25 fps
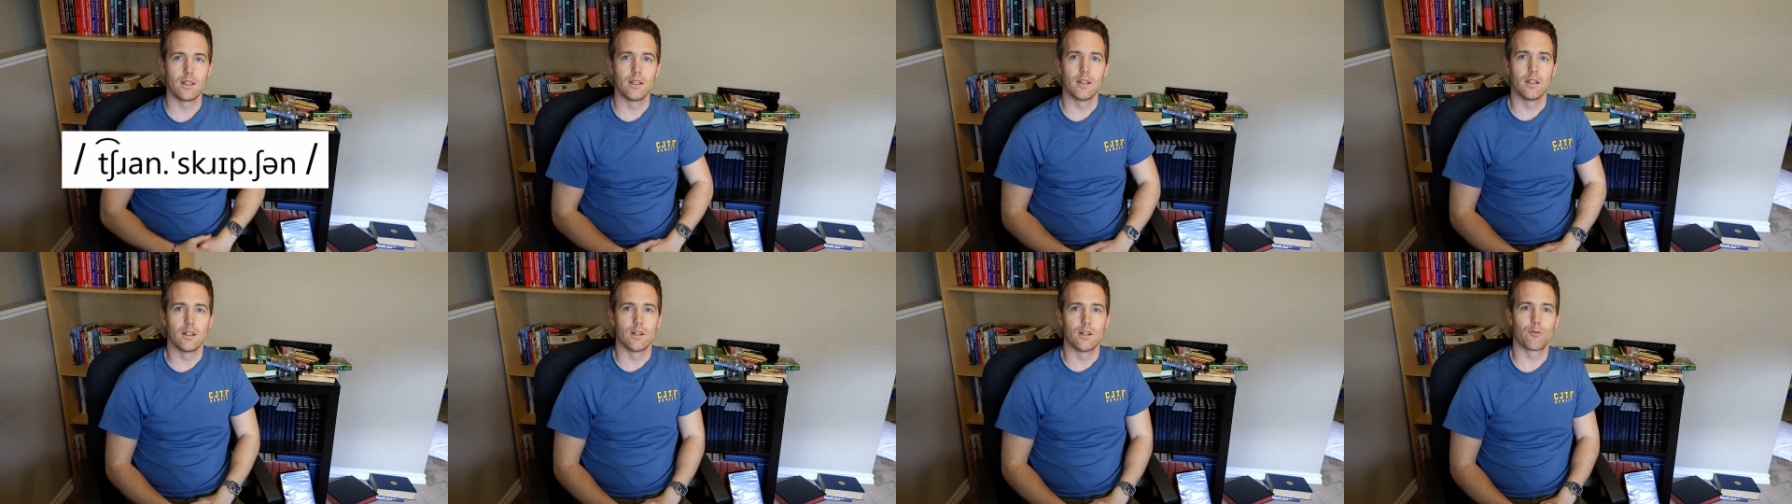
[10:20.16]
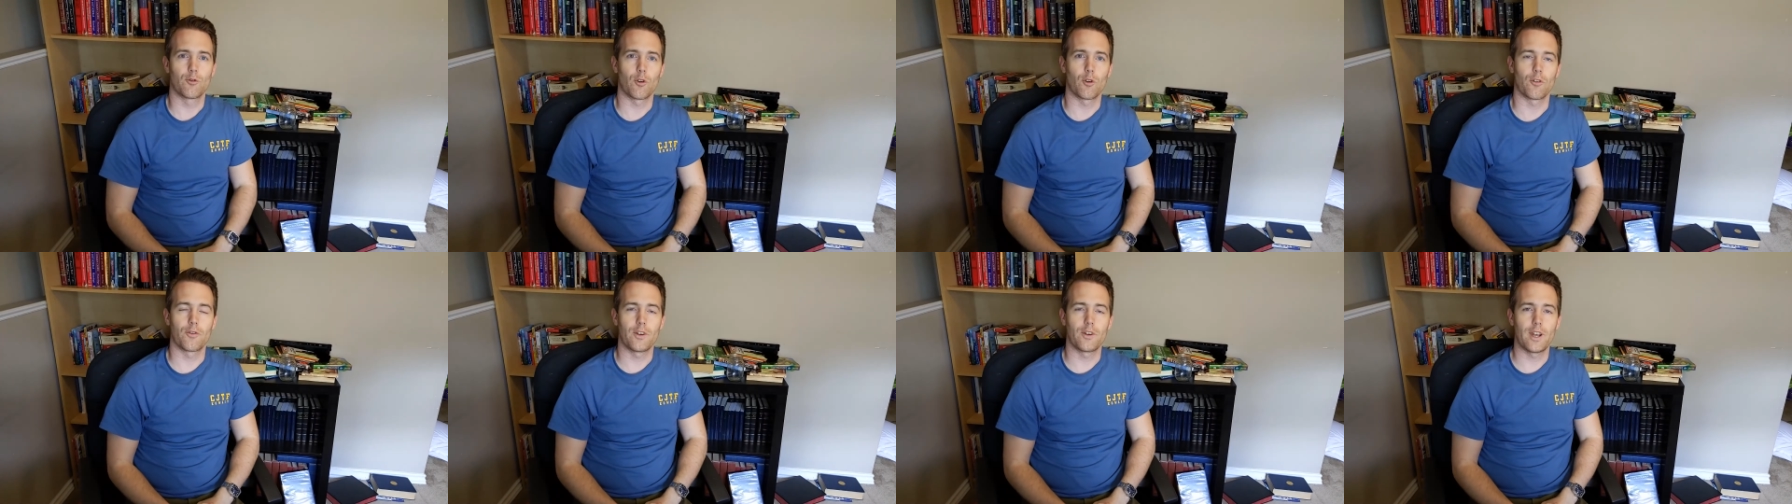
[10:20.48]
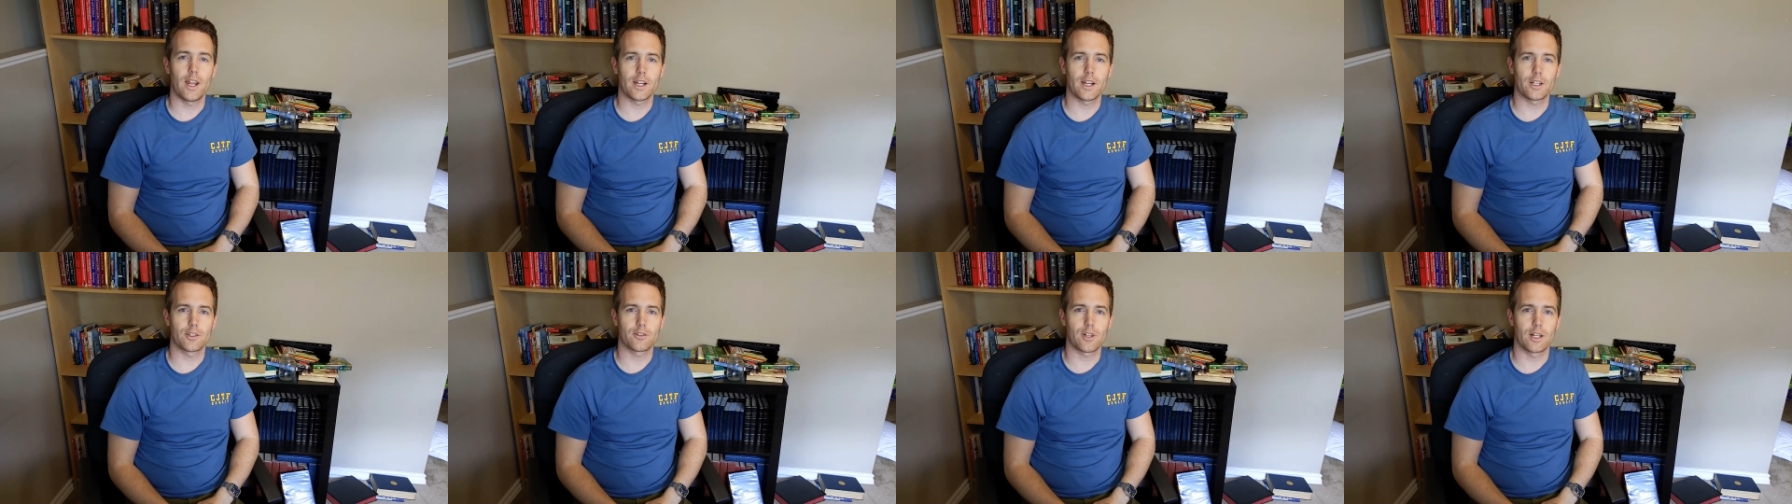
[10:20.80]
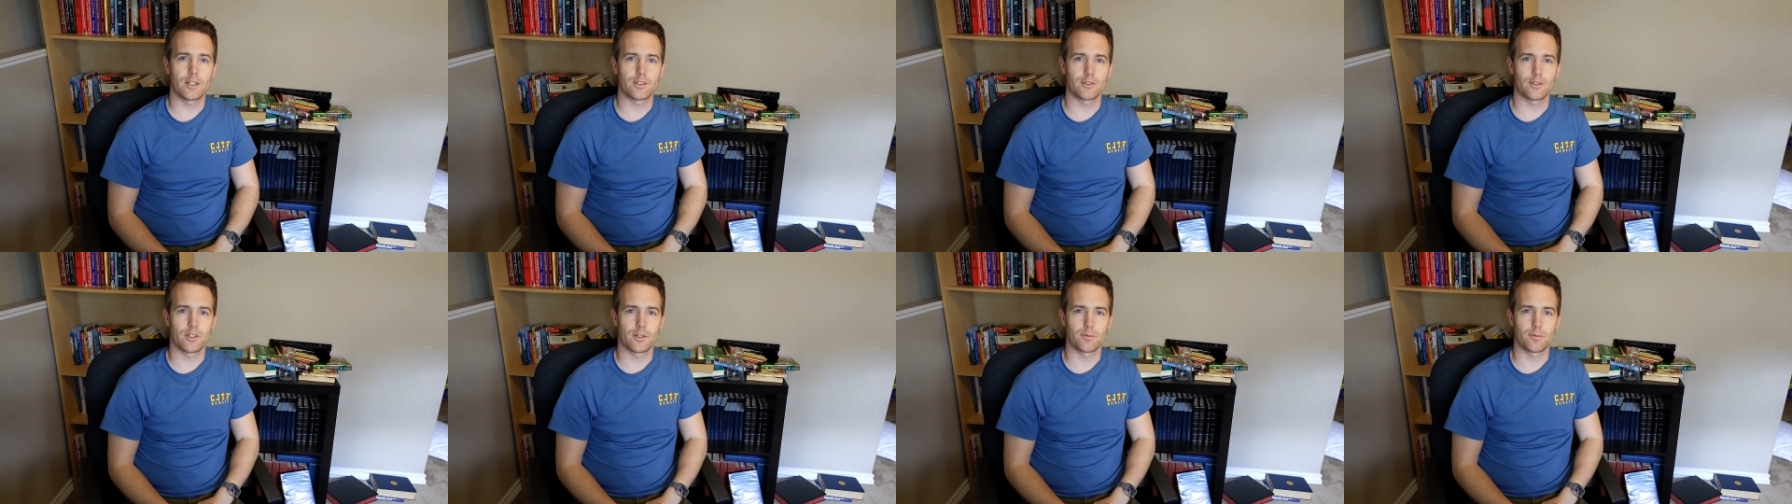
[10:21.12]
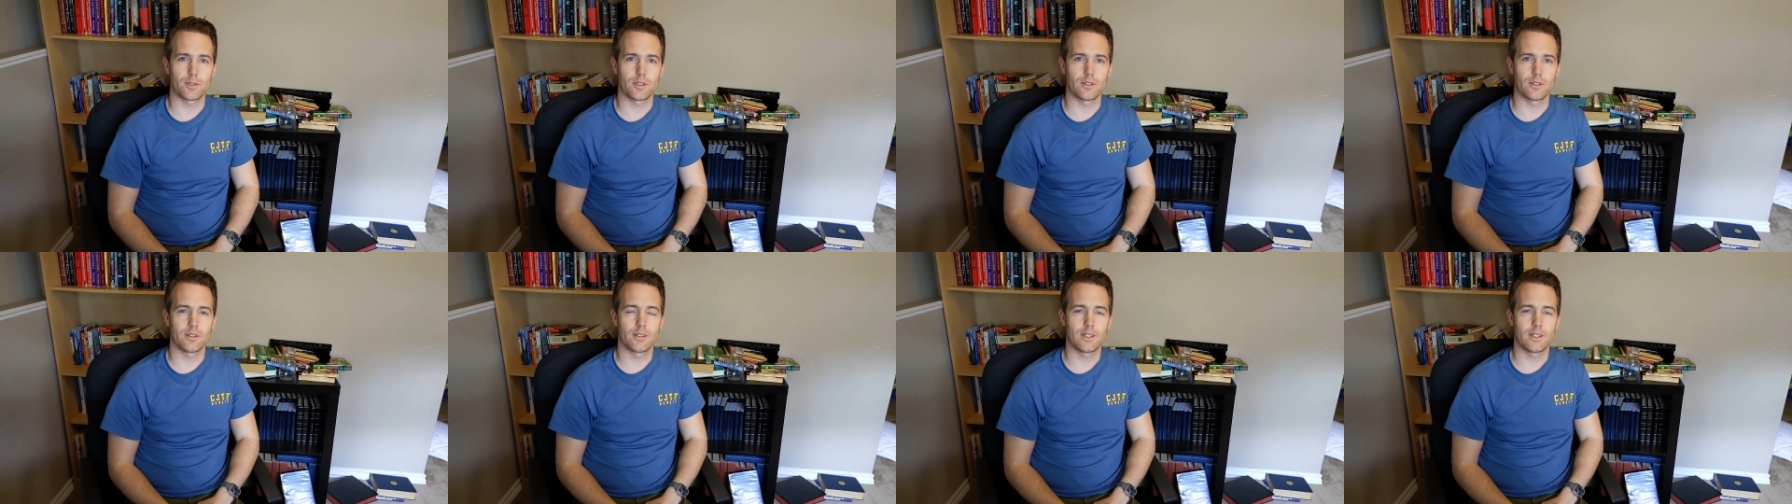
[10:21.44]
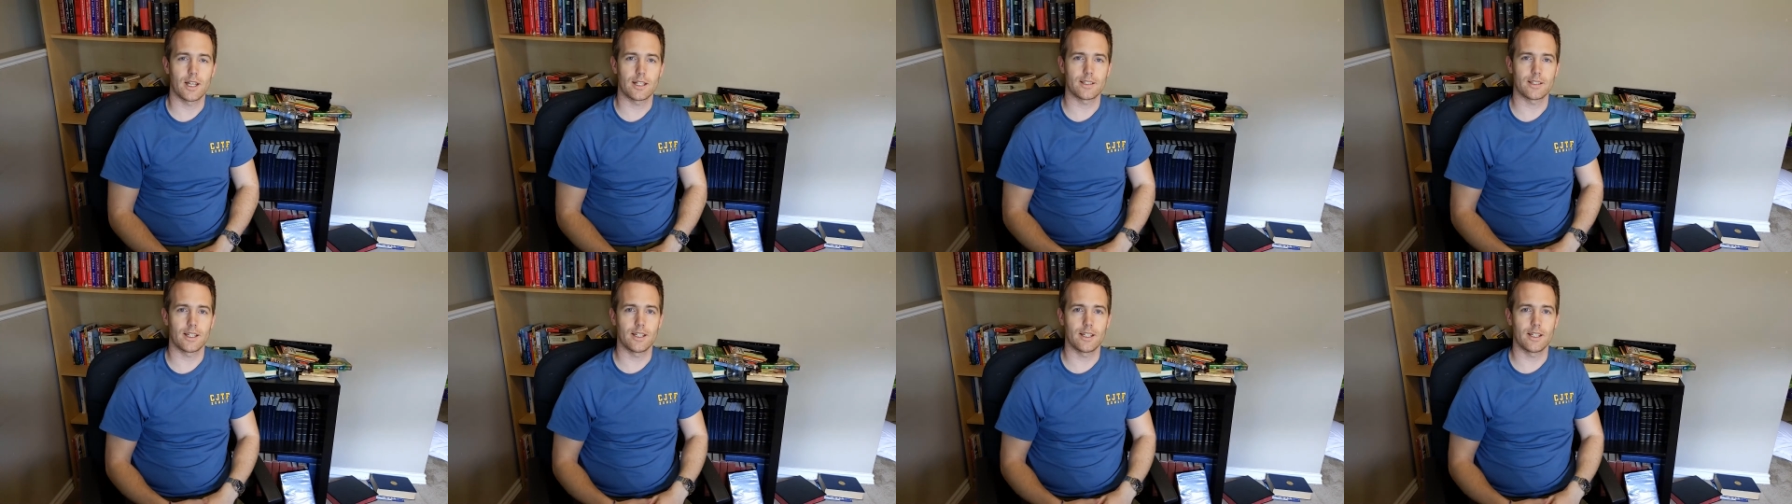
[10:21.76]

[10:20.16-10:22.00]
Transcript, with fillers: For phonetic transcription, that's